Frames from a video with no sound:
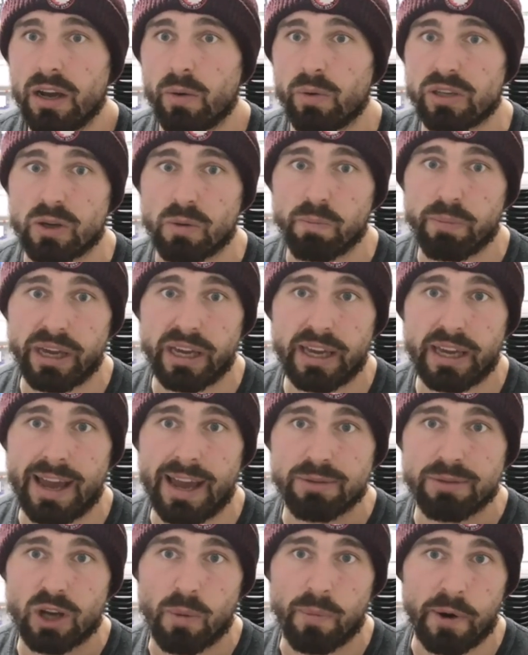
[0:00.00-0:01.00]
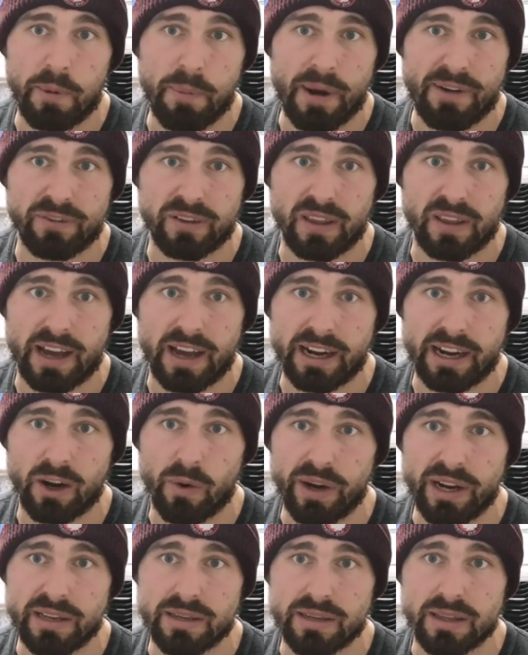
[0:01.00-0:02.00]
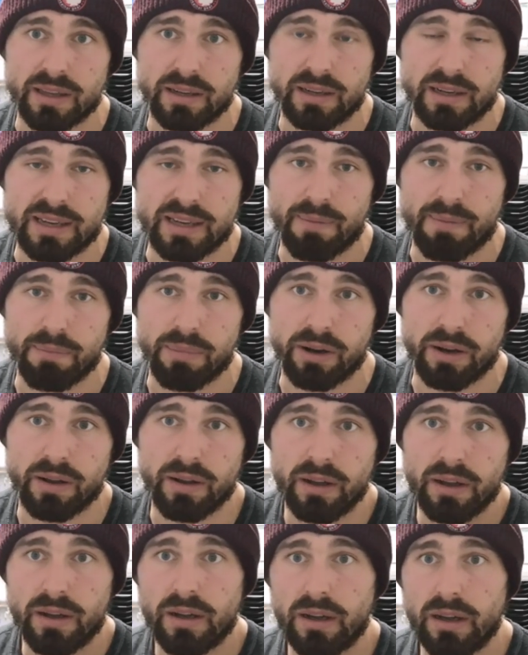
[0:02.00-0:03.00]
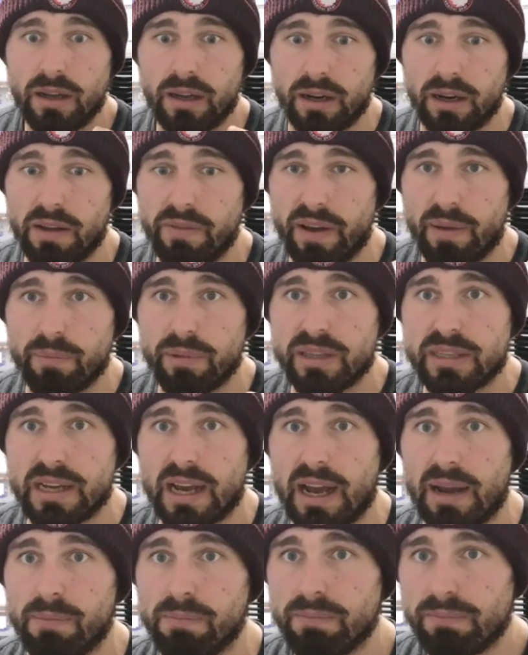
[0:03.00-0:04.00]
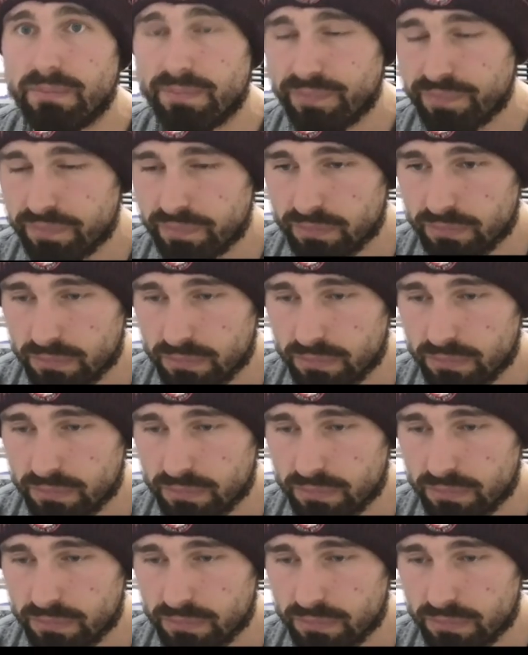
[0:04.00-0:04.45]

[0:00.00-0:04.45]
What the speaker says: with some big games coming up after that, going into the December, November time.